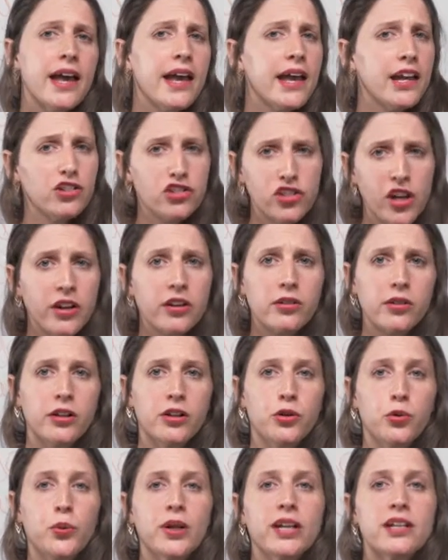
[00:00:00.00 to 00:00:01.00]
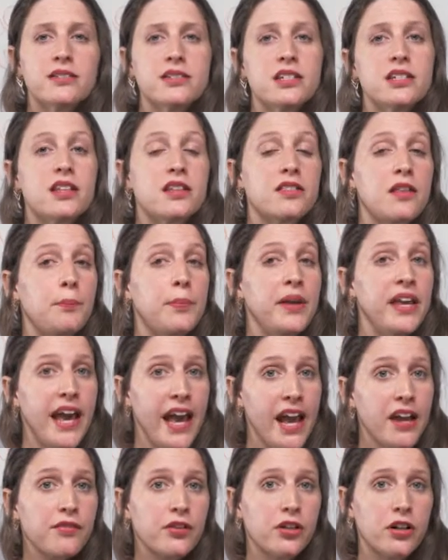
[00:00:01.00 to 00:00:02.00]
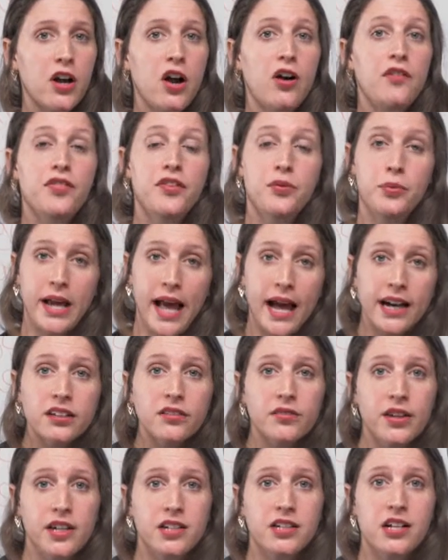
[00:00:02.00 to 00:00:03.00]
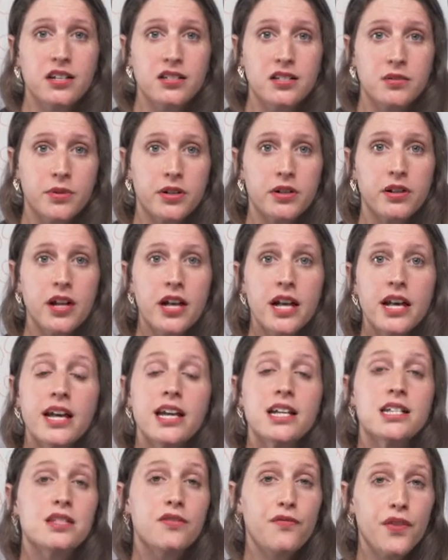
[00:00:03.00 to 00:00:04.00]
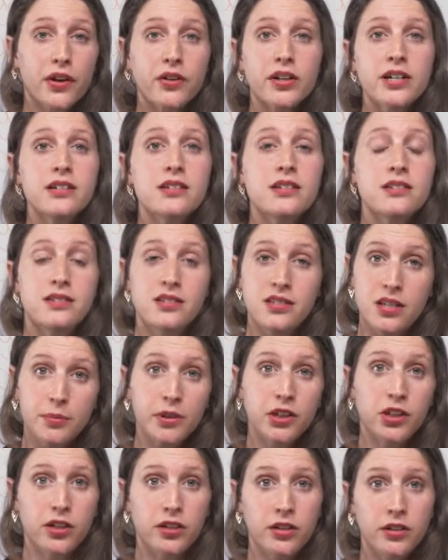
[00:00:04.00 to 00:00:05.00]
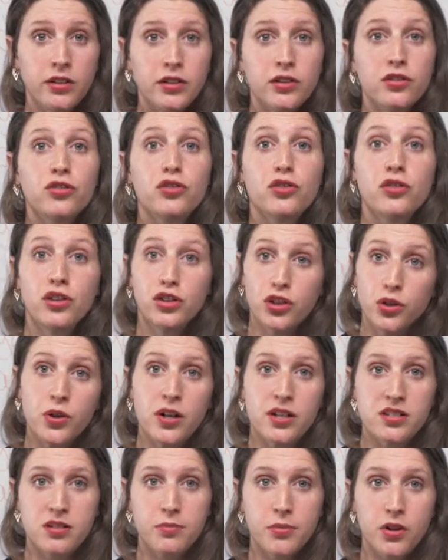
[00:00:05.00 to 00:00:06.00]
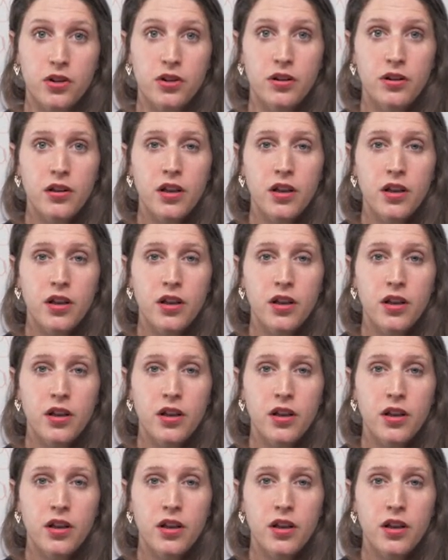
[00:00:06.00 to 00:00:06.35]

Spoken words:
In general, we can see that the behavior of the reactivated customer is very similar to the new customer.